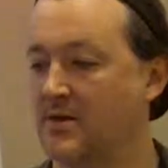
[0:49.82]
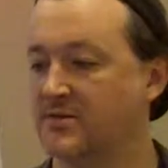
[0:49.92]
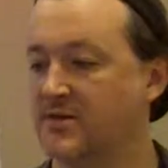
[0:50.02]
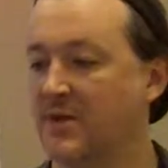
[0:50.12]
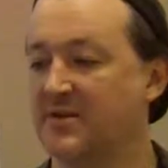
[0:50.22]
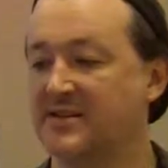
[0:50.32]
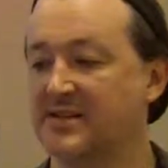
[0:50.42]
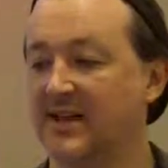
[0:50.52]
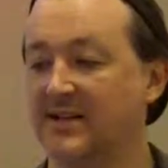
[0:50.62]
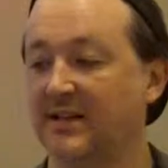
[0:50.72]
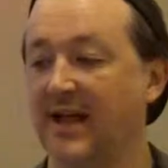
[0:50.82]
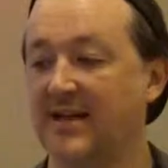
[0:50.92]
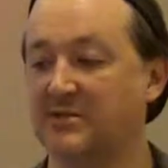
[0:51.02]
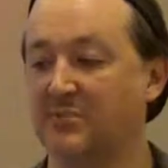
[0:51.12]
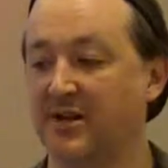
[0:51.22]
So now I'm going to select the
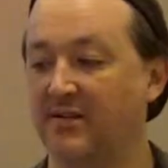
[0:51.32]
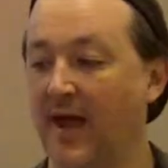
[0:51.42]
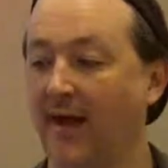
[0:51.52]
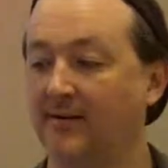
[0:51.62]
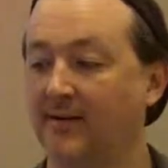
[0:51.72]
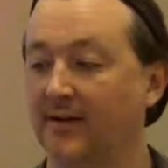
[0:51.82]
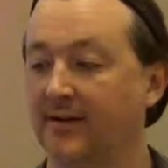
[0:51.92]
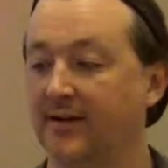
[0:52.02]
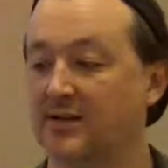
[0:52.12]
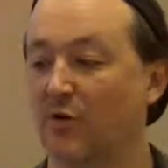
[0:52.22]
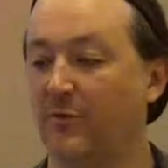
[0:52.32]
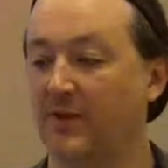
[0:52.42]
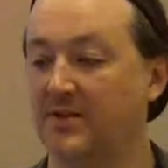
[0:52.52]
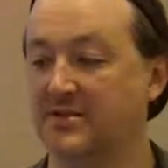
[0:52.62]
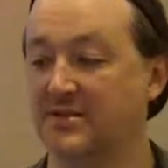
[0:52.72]
last bit of that. Because
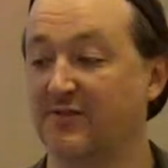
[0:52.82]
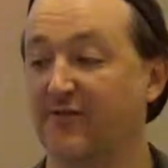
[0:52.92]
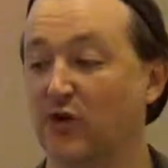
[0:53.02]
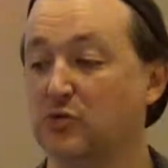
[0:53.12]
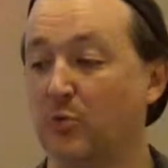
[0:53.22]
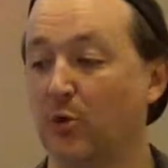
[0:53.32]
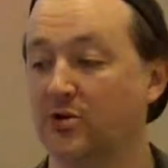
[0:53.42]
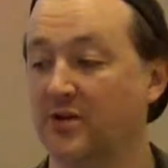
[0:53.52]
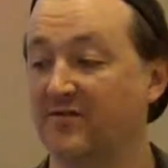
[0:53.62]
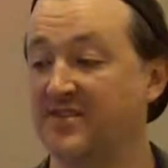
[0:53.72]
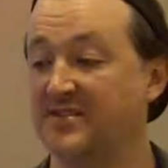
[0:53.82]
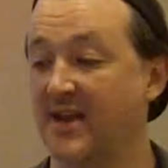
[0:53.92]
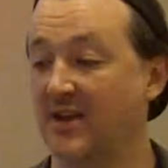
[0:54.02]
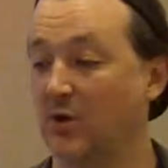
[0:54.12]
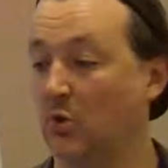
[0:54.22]
hopefully this is the first portion of the
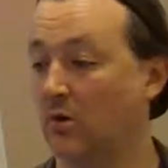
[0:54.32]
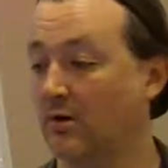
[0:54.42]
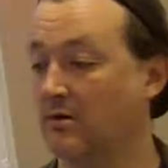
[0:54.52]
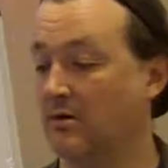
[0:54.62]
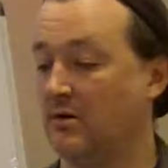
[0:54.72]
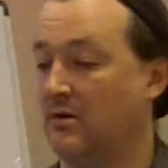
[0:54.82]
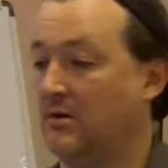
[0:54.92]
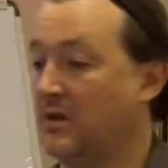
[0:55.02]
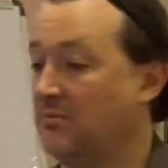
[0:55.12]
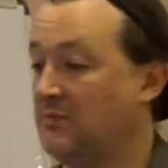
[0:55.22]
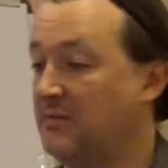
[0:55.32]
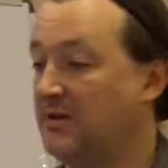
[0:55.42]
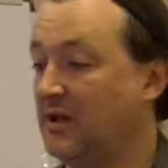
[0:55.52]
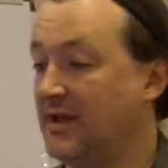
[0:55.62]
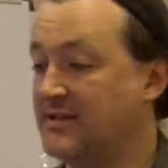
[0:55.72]
second chord. Maybe
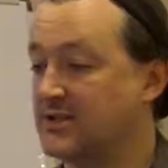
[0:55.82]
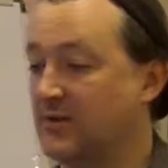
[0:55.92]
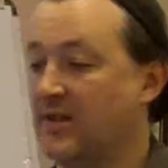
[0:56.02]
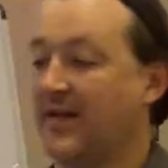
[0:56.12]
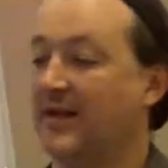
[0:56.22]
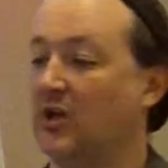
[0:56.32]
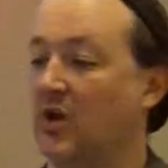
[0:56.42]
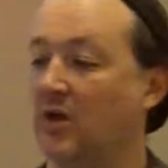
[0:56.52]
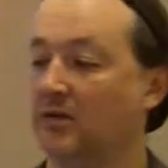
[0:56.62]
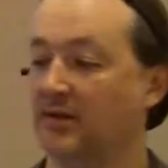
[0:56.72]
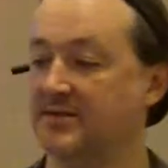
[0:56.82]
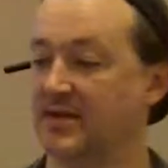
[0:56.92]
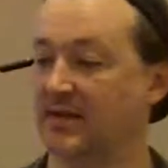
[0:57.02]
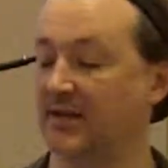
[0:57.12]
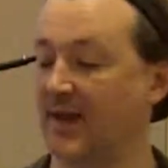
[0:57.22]
it'll last around that long. Let's
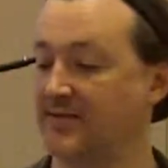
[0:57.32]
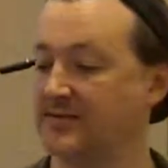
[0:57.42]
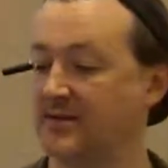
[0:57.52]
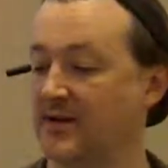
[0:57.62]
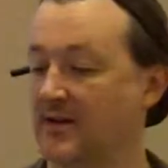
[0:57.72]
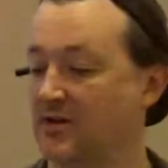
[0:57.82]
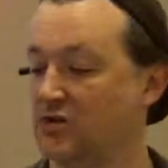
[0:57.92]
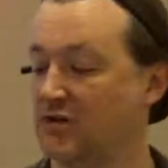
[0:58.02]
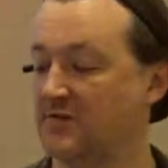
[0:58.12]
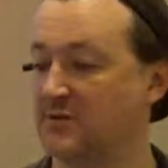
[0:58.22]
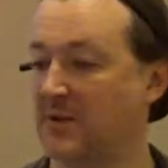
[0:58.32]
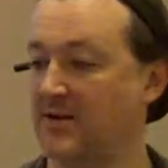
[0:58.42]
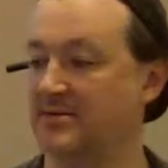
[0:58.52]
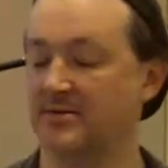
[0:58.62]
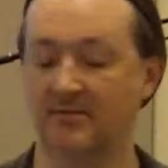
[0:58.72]
take a guess. Shift
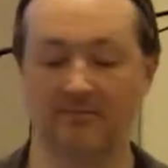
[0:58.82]
space.